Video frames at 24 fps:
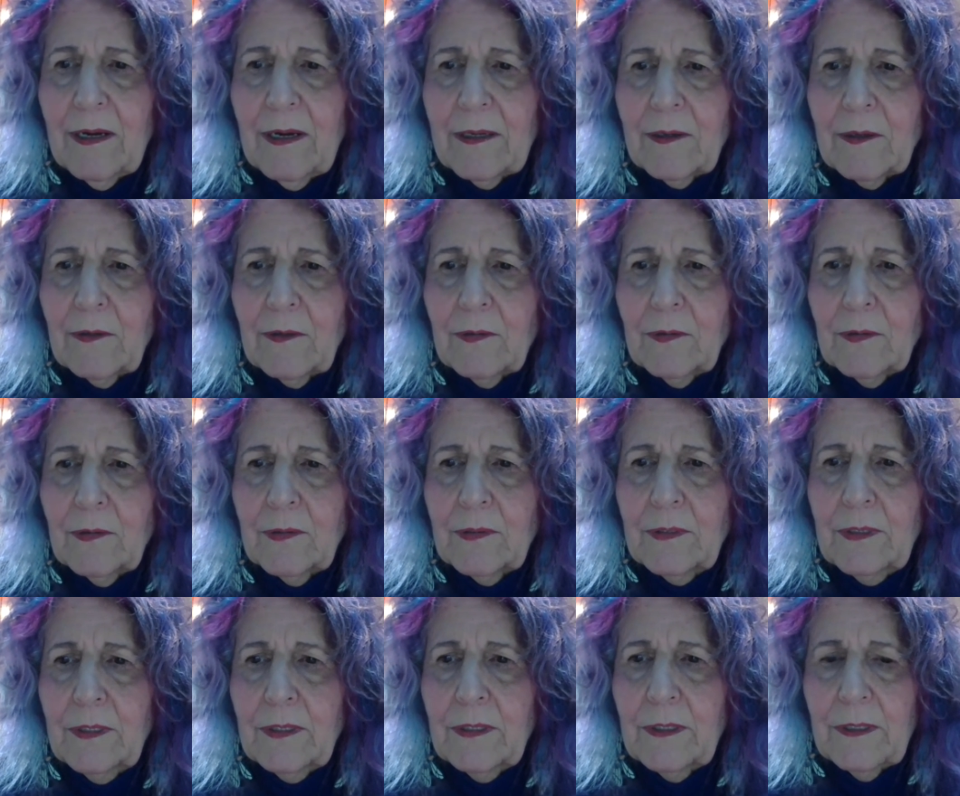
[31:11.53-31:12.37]
I
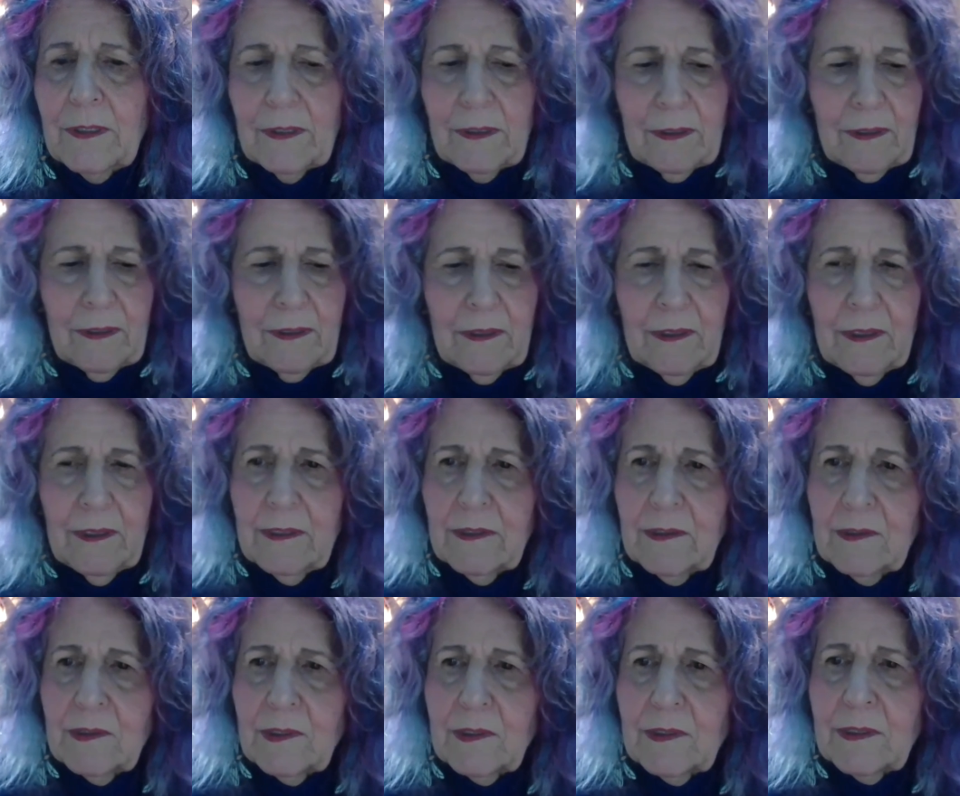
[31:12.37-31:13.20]
could
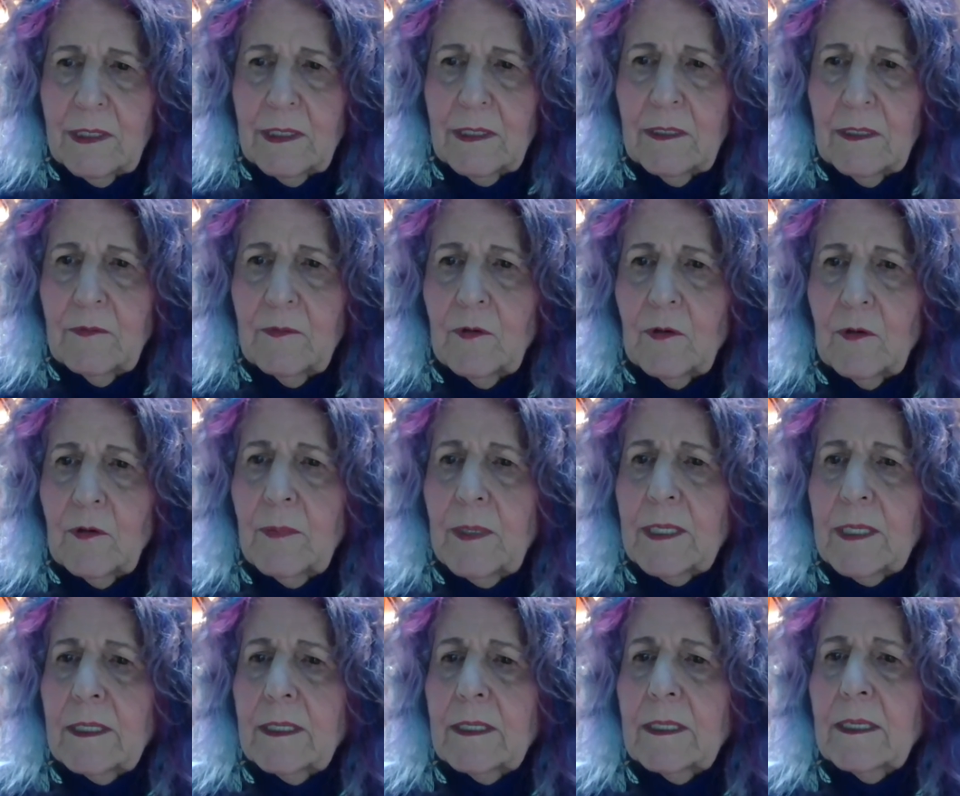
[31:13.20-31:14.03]
see if
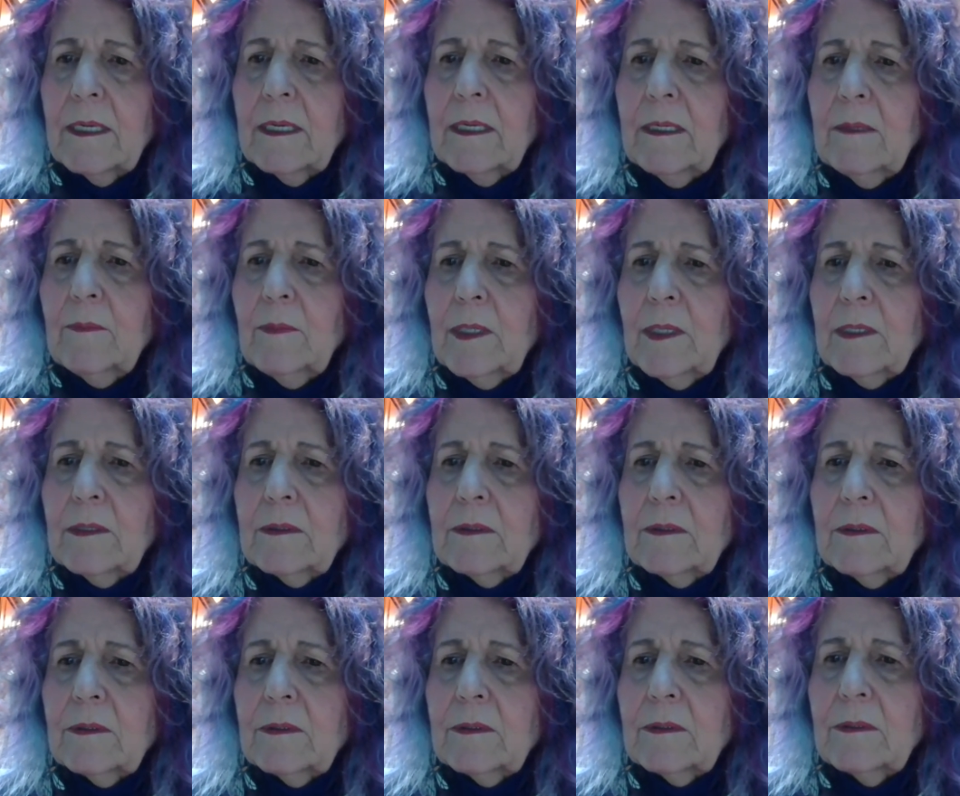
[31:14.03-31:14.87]
you're making
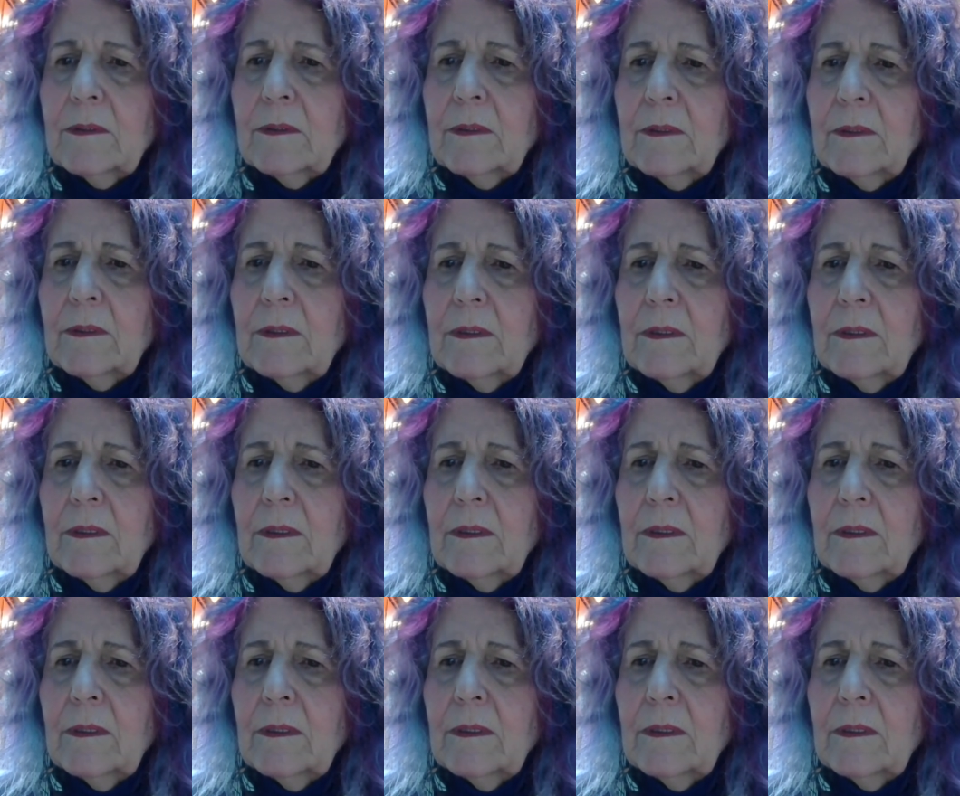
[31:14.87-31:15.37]
comments.